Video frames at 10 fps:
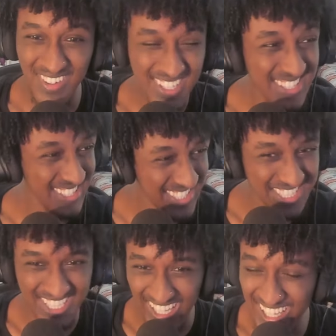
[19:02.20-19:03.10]
What the
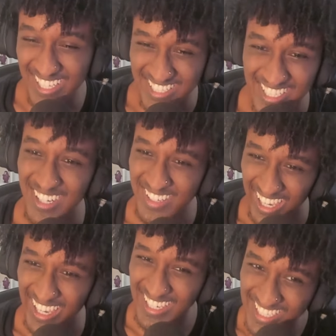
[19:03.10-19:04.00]
shit?
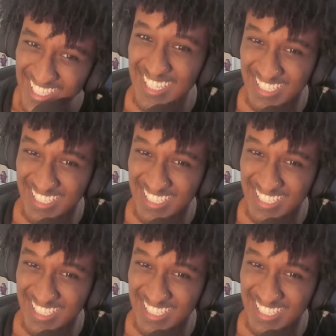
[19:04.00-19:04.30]
Okay.